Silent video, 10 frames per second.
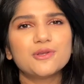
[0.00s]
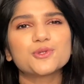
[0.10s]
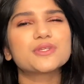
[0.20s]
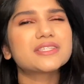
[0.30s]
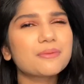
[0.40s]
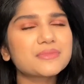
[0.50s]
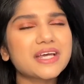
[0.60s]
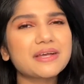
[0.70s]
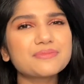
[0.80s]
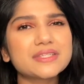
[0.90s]
So
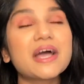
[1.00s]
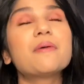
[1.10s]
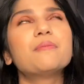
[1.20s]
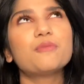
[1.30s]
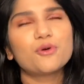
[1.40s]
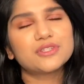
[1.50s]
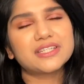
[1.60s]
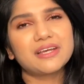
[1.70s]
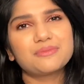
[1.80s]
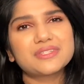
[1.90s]
sometimes most
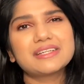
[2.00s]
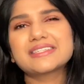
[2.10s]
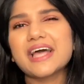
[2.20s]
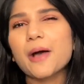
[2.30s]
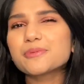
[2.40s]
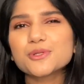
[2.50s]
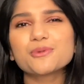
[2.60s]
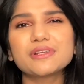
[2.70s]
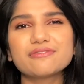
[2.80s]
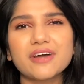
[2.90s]
times it's
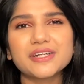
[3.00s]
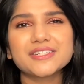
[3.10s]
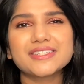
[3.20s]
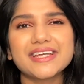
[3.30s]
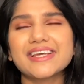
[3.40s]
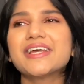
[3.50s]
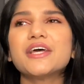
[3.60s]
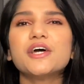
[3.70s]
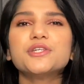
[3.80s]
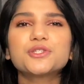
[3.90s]
absolutely fine to say,
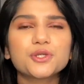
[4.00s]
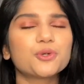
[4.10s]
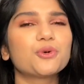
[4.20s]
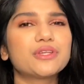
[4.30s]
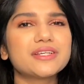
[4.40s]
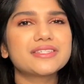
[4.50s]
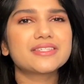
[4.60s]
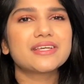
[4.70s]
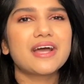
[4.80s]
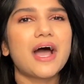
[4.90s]
screw
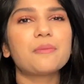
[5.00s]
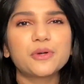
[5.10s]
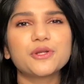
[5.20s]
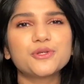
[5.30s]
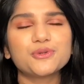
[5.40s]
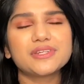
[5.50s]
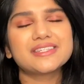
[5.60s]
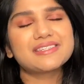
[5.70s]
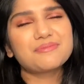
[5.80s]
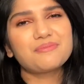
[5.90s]
this, I'm gonna do
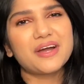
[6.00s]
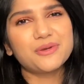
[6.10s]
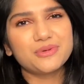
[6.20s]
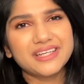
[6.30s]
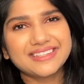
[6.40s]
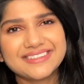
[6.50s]
this my way.